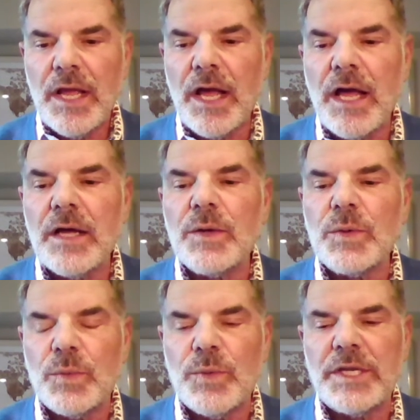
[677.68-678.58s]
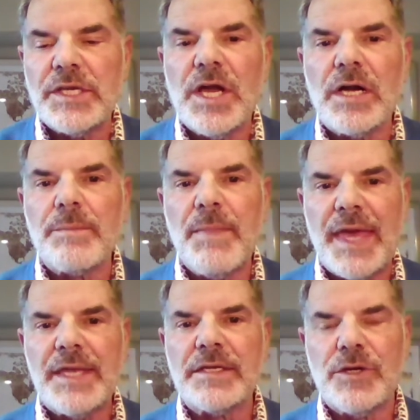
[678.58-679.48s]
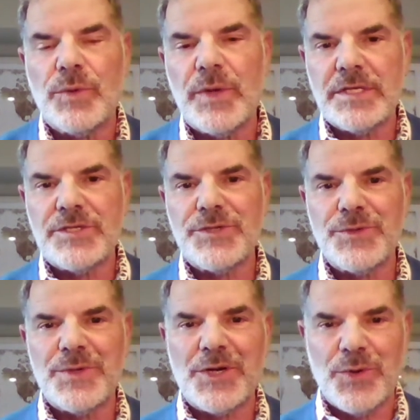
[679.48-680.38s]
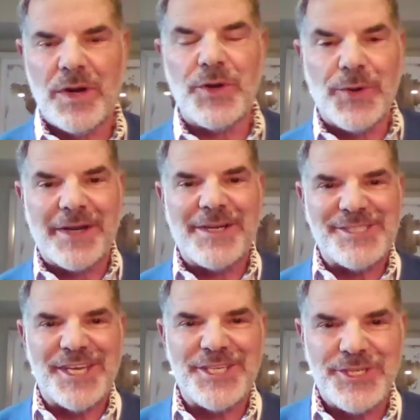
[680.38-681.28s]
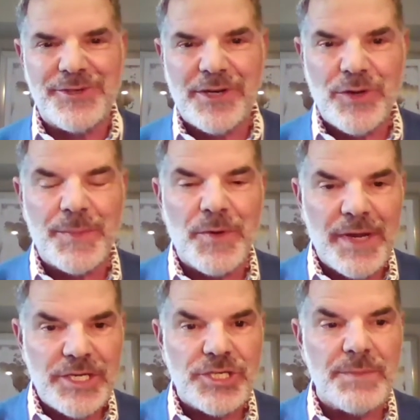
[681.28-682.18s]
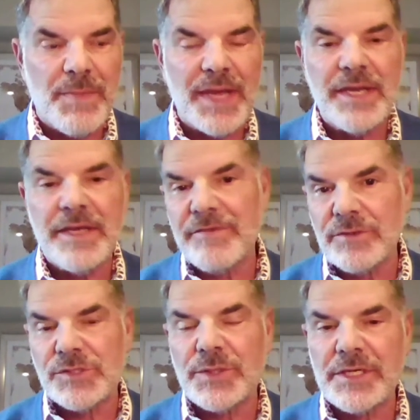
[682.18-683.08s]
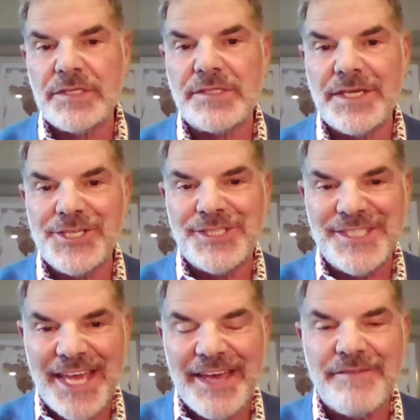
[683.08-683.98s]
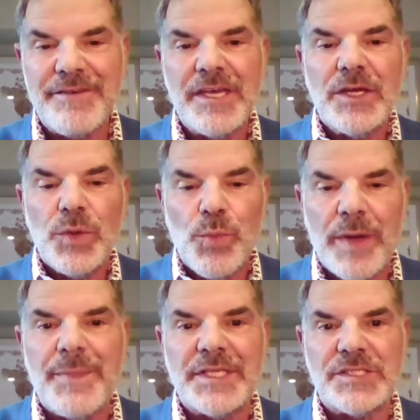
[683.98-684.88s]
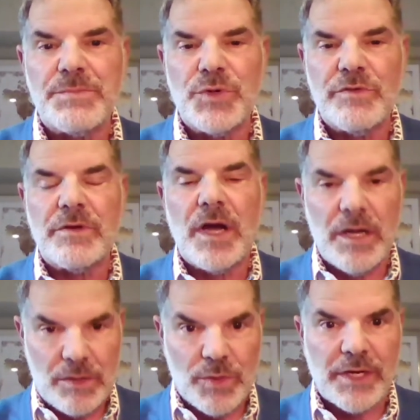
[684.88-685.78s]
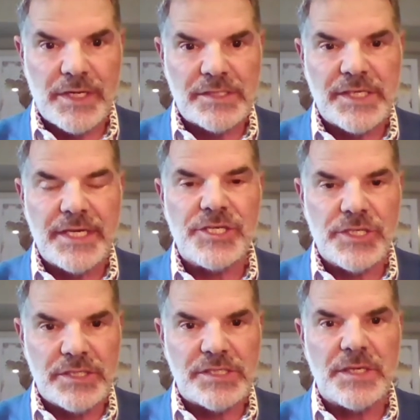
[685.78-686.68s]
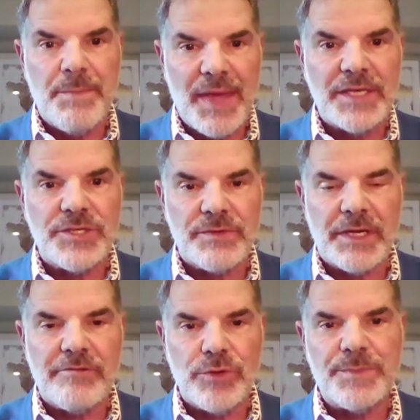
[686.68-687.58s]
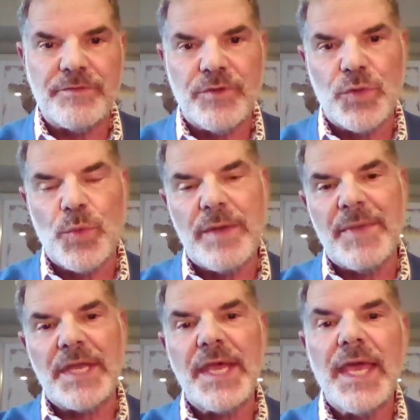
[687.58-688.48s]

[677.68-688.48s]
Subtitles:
when young men go into an organization or a corporation, many of those organizations have women's organizations and mentoring groups for the women.